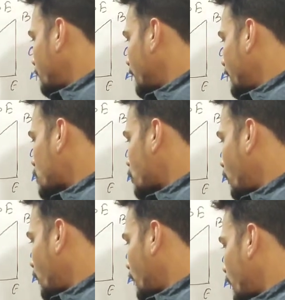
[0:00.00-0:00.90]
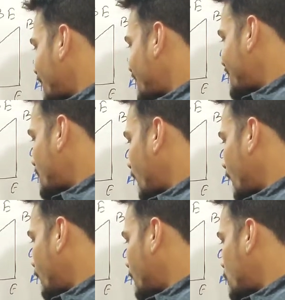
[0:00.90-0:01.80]
B square
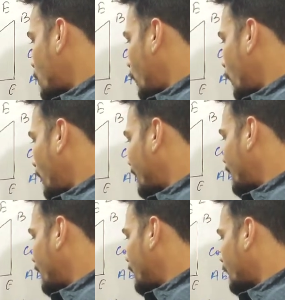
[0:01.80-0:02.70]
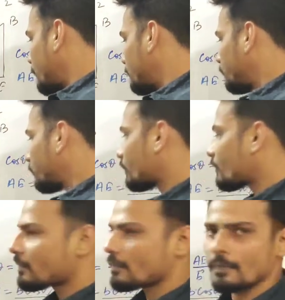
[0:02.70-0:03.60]
sin square theta.
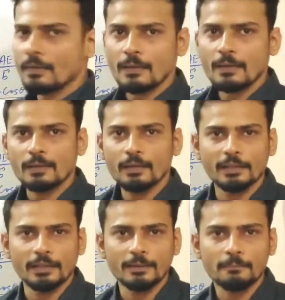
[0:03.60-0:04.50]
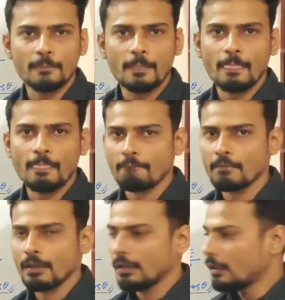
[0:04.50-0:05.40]
Clear?
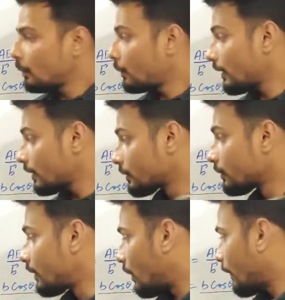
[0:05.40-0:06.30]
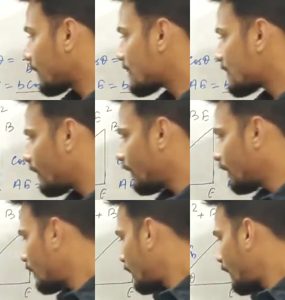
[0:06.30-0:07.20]
What I'm going to do now, I can see
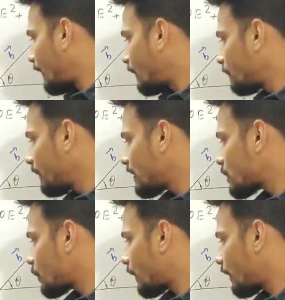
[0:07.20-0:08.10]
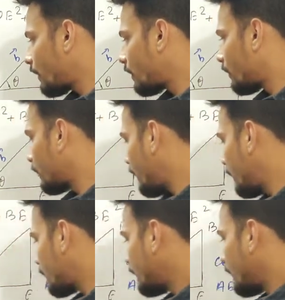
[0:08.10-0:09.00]
I have B square
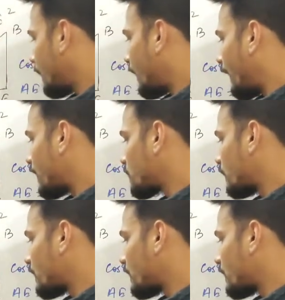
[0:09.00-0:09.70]
here as